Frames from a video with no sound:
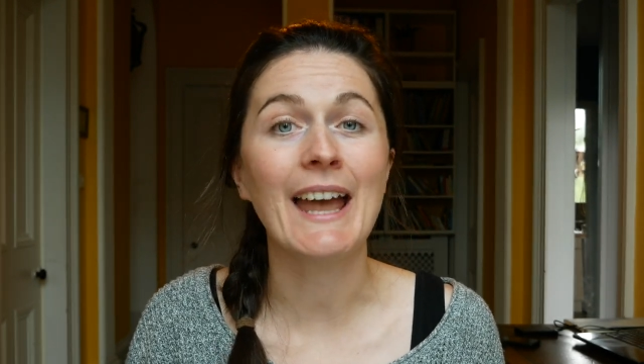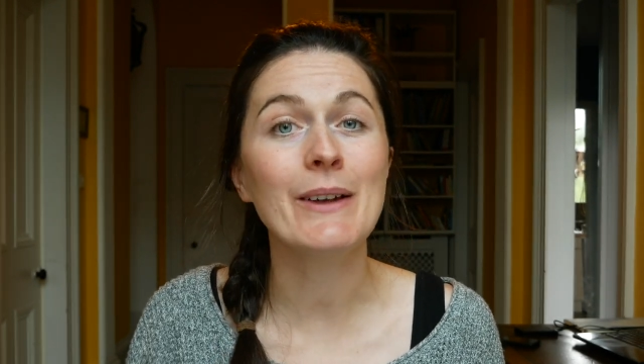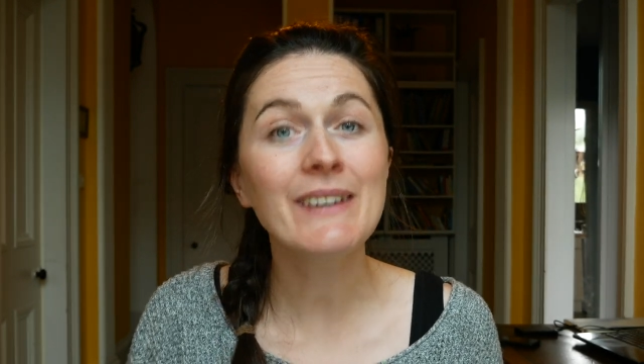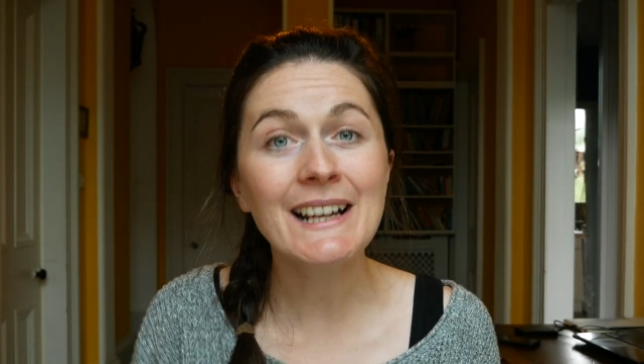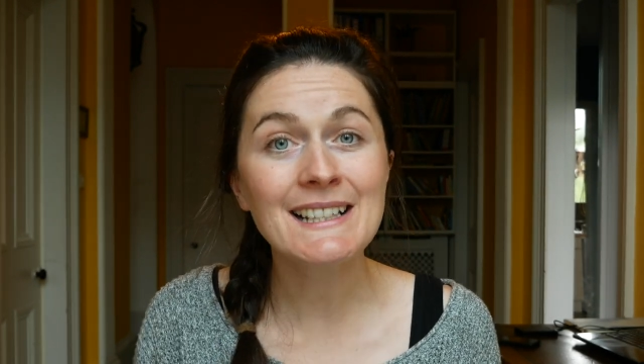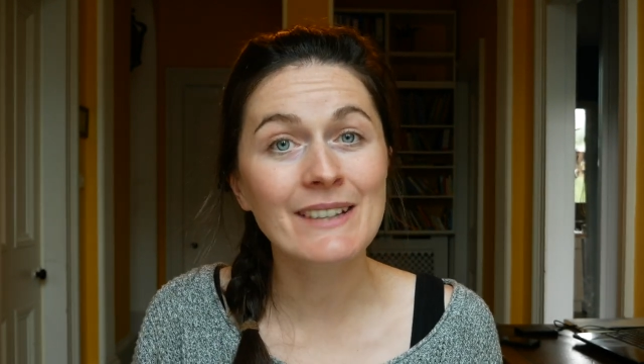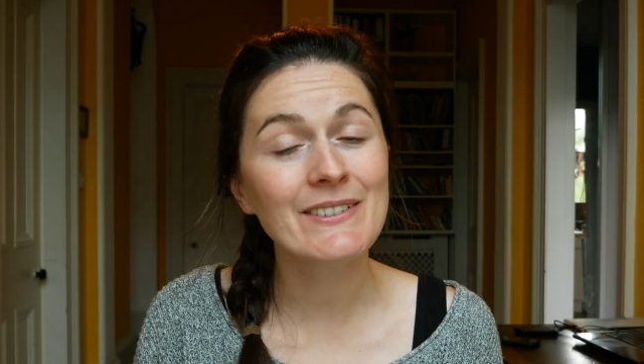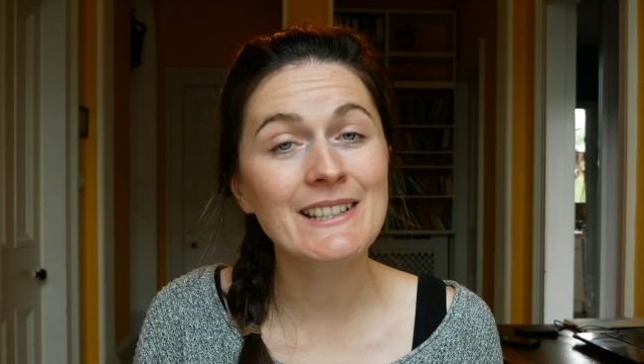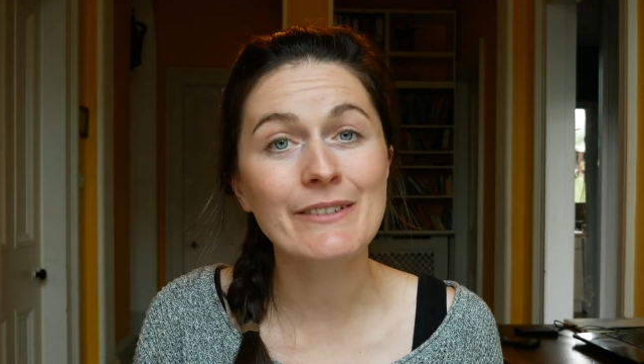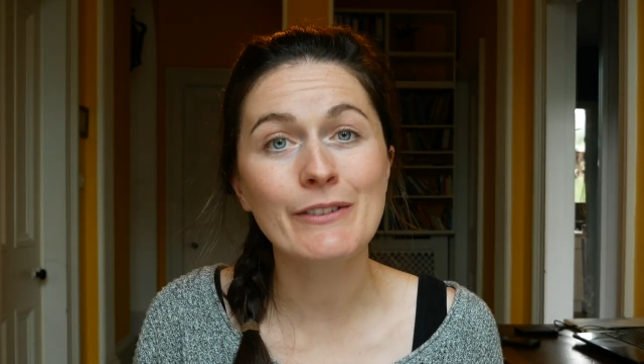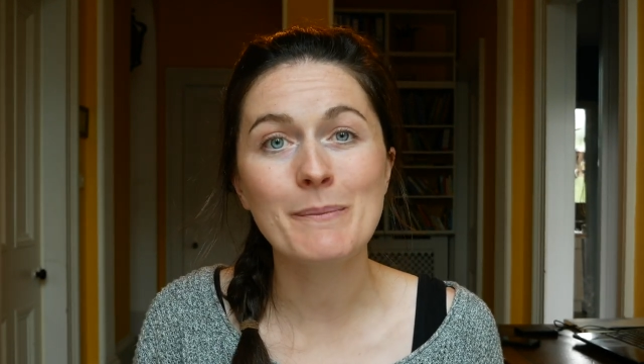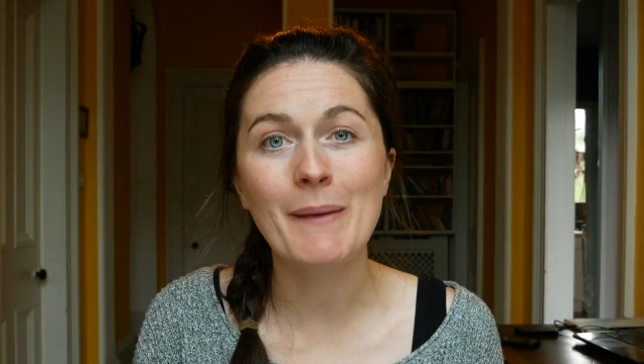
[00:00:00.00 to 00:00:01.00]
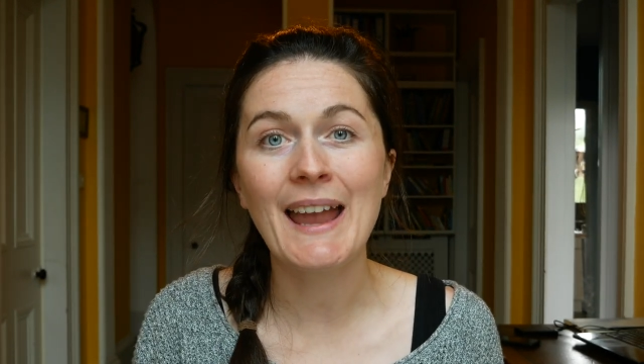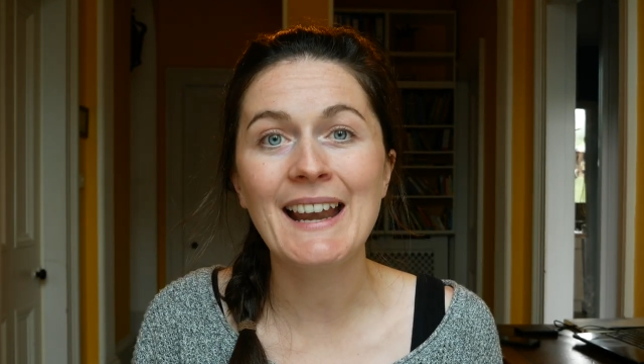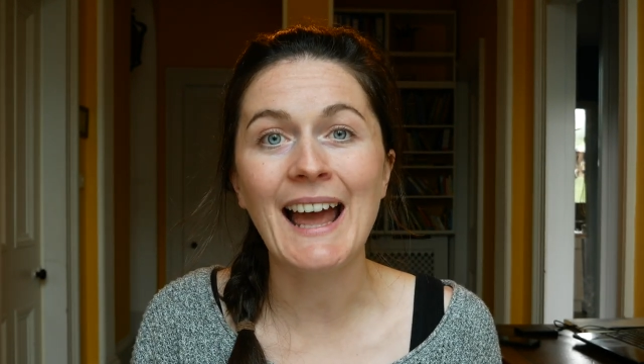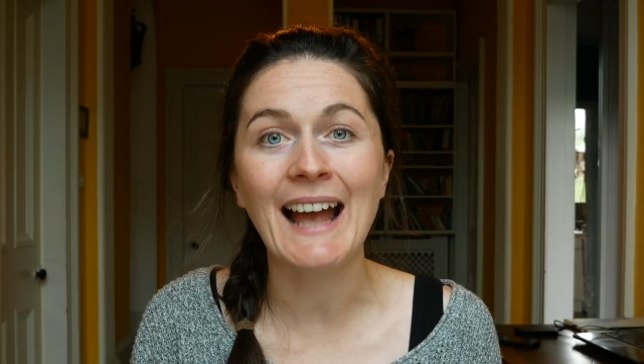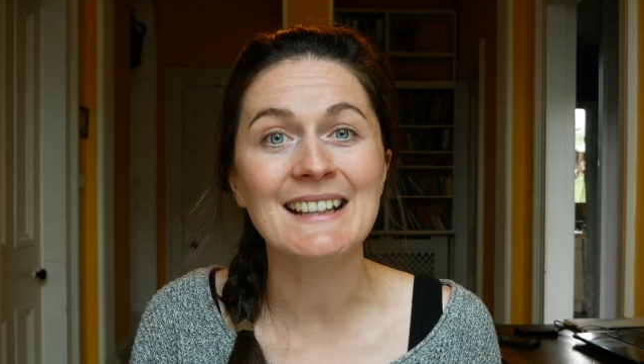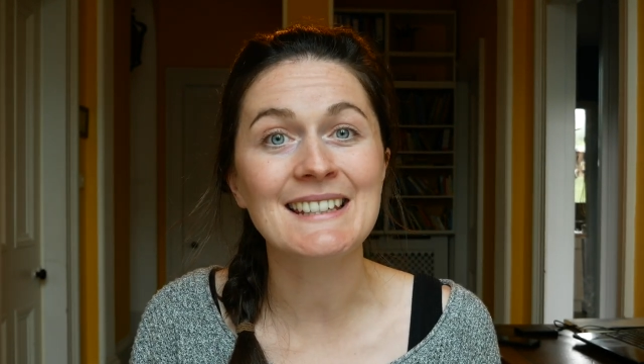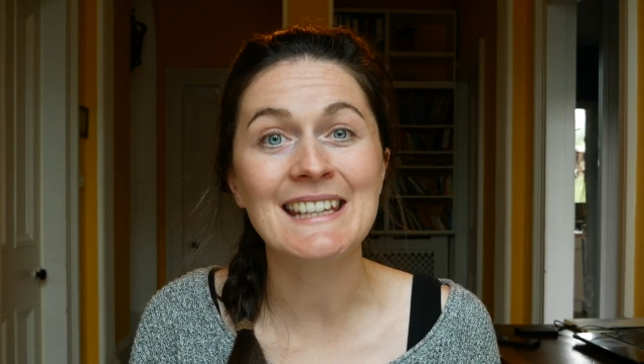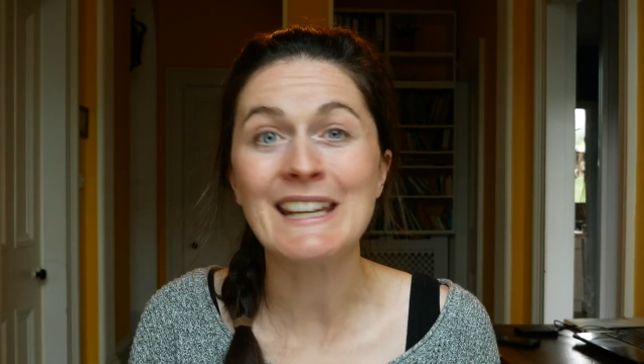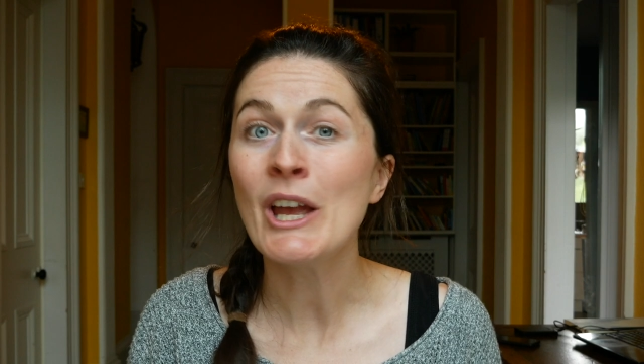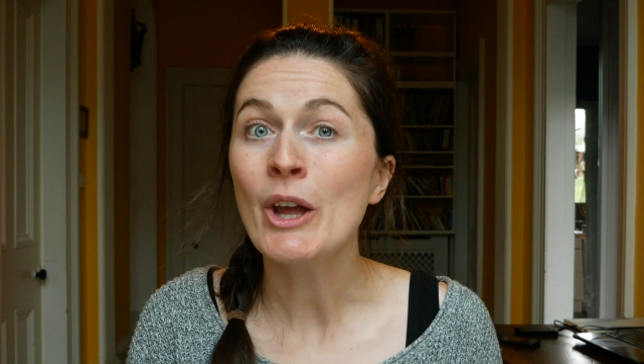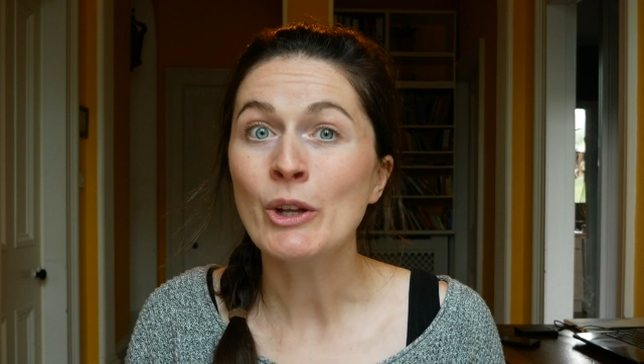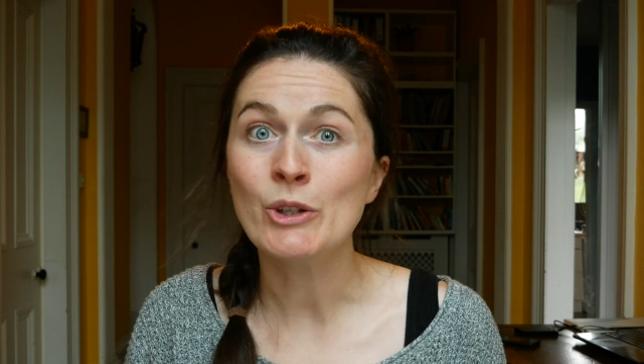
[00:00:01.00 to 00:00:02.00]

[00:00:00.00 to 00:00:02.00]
out an activity for Ben and he